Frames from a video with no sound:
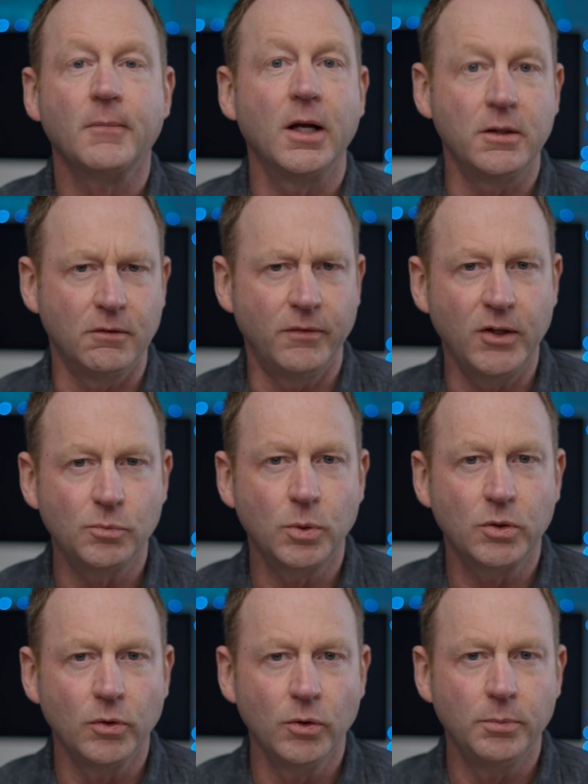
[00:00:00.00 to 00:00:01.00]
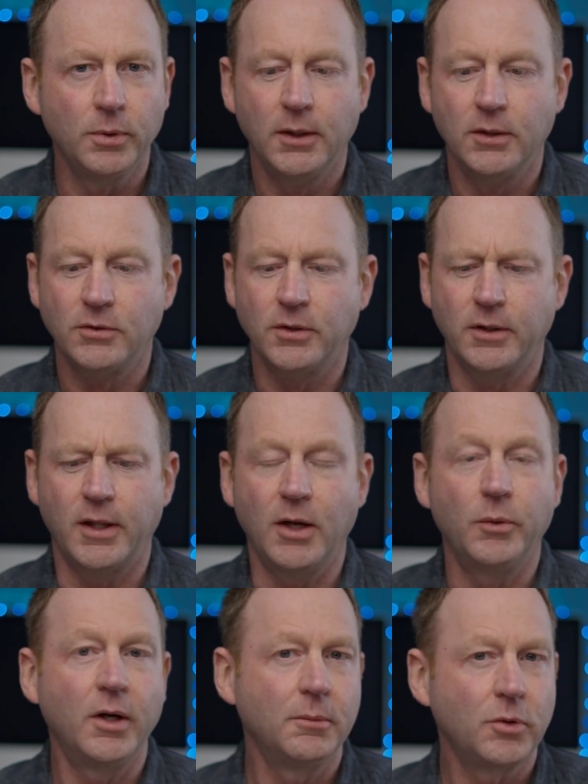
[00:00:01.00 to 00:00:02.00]
on the Facebook group? so that they
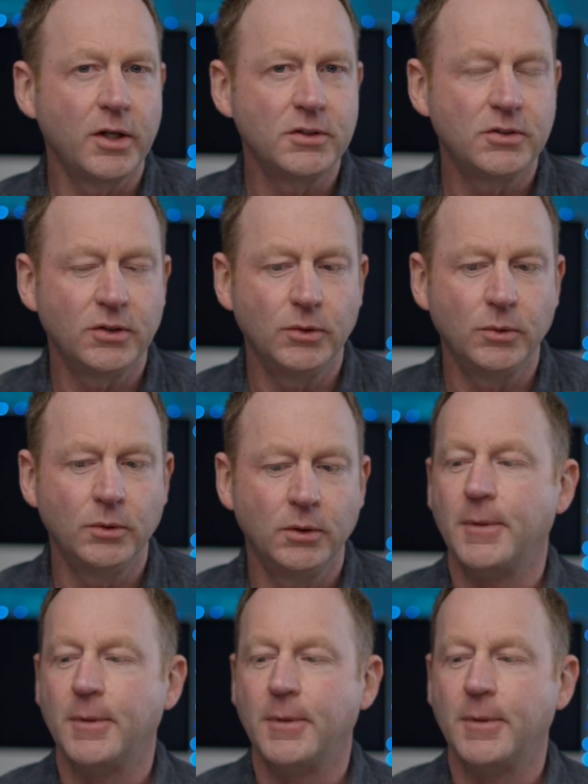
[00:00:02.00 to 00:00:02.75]
would upgrade too.